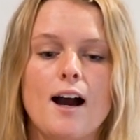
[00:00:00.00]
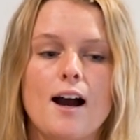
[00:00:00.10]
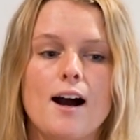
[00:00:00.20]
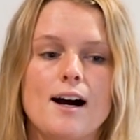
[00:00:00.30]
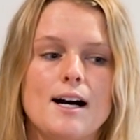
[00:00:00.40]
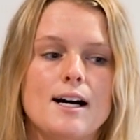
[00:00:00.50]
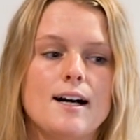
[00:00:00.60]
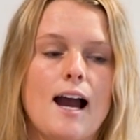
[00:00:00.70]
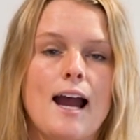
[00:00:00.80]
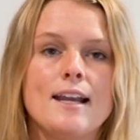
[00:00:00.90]

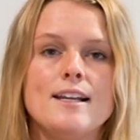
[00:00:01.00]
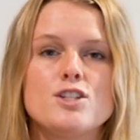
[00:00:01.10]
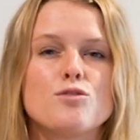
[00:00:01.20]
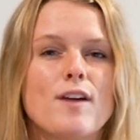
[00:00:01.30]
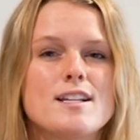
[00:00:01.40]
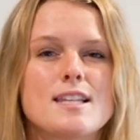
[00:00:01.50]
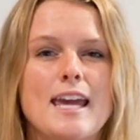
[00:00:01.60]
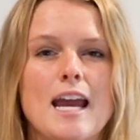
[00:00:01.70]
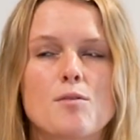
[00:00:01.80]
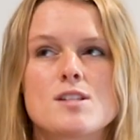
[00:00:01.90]
I need to raise the
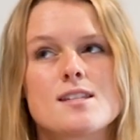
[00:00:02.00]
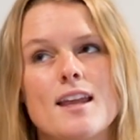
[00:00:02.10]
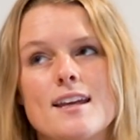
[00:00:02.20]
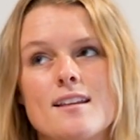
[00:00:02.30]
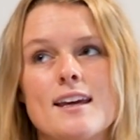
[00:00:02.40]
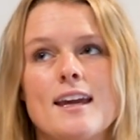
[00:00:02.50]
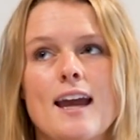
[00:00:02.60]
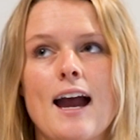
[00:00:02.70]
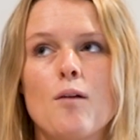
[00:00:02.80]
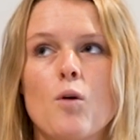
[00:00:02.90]
camera slightly.
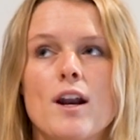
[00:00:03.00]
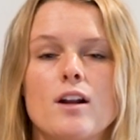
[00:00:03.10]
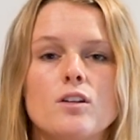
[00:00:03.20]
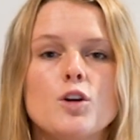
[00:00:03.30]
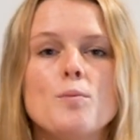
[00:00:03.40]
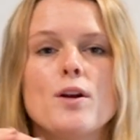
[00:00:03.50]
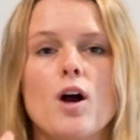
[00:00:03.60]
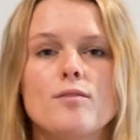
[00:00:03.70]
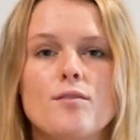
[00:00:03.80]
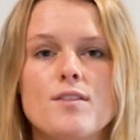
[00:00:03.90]
I want it a little bit
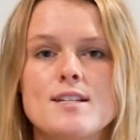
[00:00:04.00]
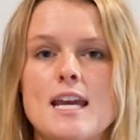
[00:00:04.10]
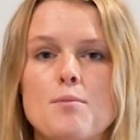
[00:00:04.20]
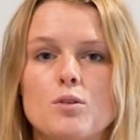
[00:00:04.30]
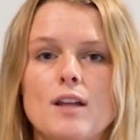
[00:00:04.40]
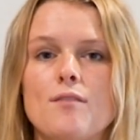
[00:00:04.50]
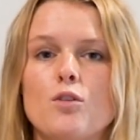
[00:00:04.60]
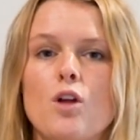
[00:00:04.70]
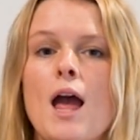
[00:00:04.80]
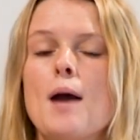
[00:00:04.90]
off of the table
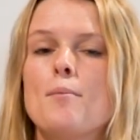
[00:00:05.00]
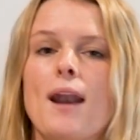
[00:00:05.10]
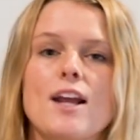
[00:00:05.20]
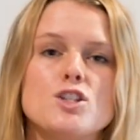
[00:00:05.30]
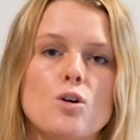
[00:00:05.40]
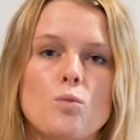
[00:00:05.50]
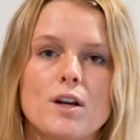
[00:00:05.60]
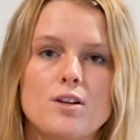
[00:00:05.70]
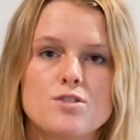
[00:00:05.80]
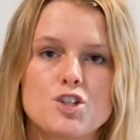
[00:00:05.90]
level, but I don't want
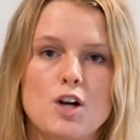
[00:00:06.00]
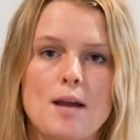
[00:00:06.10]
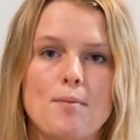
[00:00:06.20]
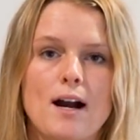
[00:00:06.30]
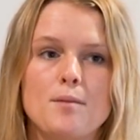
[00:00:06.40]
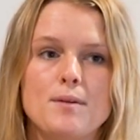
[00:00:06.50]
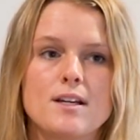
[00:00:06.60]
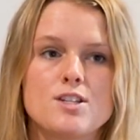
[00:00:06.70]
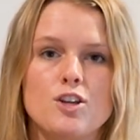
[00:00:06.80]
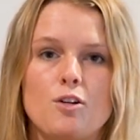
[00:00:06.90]
to use a tripod
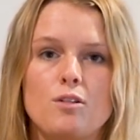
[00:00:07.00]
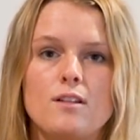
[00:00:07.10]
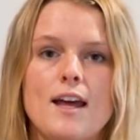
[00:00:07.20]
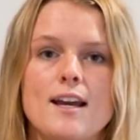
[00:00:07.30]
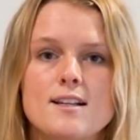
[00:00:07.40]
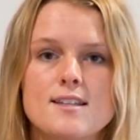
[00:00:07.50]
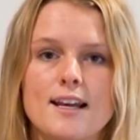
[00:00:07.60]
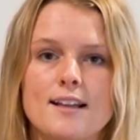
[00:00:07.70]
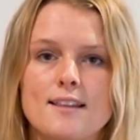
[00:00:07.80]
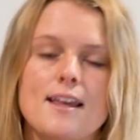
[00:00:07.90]
because, the legs, like
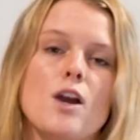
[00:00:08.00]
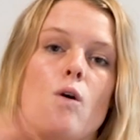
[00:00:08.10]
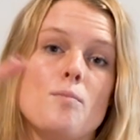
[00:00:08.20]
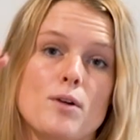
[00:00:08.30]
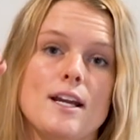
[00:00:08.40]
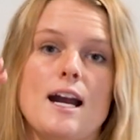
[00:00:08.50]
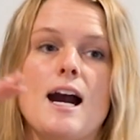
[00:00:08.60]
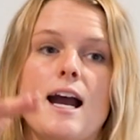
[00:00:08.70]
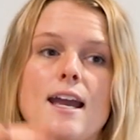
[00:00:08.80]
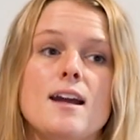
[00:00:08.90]
they go up pretty
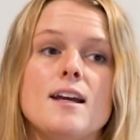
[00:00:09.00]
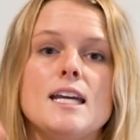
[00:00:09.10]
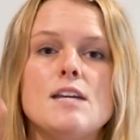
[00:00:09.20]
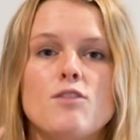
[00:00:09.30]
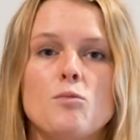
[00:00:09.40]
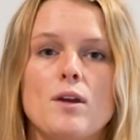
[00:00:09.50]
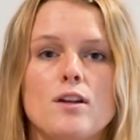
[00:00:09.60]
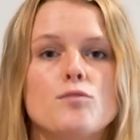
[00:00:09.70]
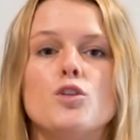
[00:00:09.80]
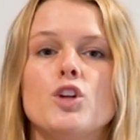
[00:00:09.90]
high, even when
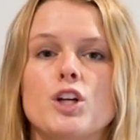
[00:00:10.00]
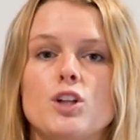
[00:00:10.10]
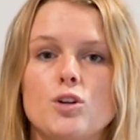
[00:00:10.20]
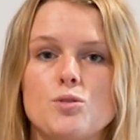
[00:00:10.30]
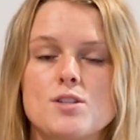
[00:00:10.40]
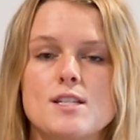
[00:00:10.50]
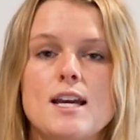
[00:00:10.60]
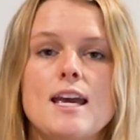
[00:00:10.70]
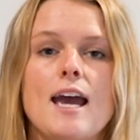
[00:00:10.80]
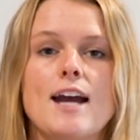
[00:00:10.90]
they're fully closed.
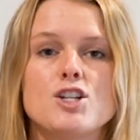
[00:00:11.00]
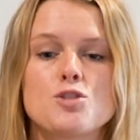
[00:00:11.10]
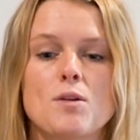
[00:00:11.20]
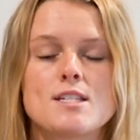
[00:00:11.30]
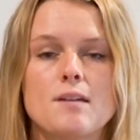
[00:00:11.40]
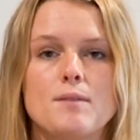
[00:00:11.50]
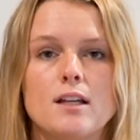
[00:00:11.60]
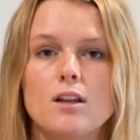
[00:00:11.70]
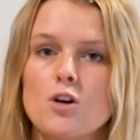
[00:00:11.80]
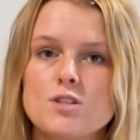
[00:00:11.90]
I just want something
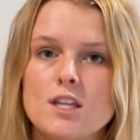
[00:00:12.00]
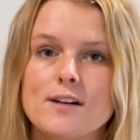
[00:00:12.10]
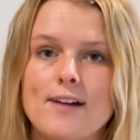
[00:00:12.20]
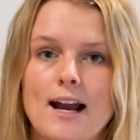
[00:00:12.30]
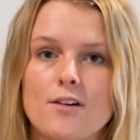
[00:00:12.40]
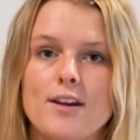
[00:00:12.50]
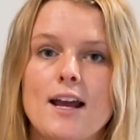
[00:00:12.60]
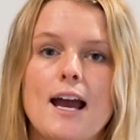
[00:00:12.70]
low to the ground.